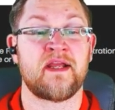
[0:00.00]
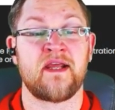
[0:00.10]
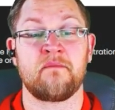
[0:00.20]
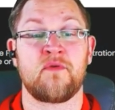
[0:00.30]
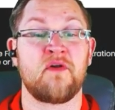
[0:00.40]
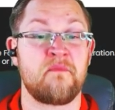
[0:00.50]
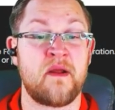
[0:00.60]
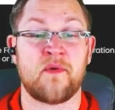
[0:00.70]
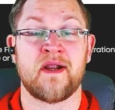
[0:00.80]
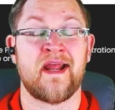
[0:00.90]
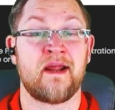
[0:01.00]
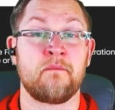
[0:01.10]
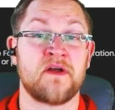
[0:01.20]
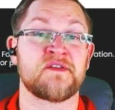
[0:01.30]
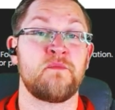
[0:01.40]
in both memory and
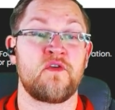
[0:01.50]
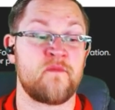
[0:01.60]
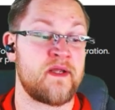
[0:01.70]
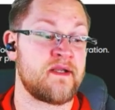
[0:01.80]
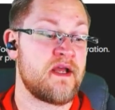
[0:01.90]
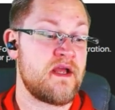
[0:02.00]
muscle movement.